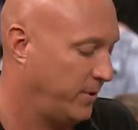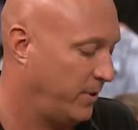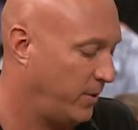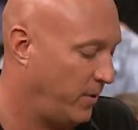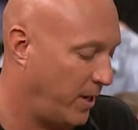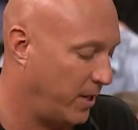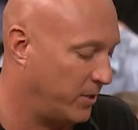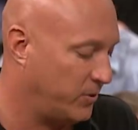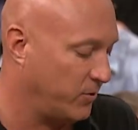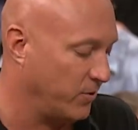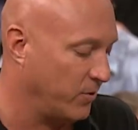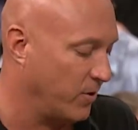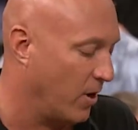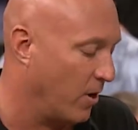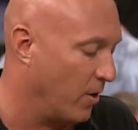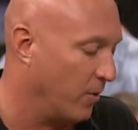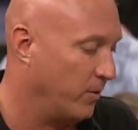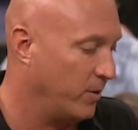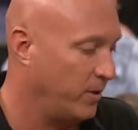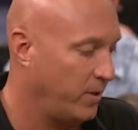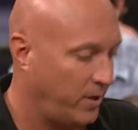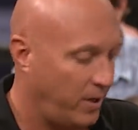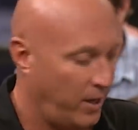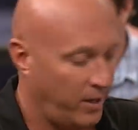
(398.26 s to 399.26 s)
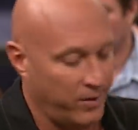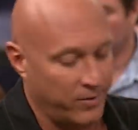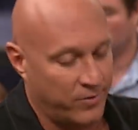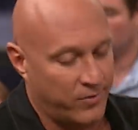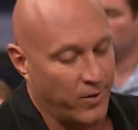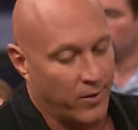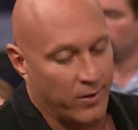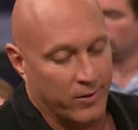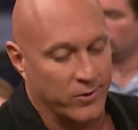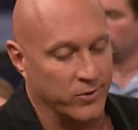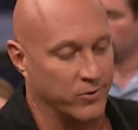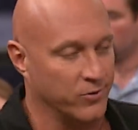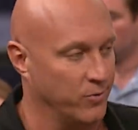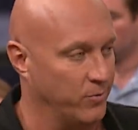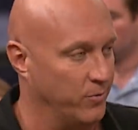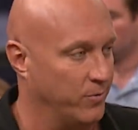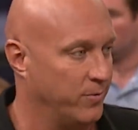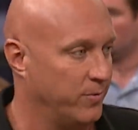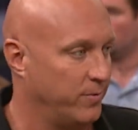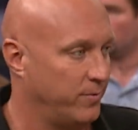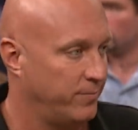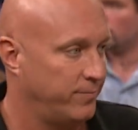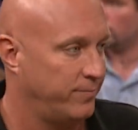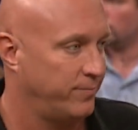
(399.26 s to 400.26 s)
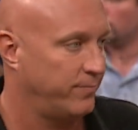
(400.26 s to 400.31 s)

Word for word: You answered no, and you told the truth.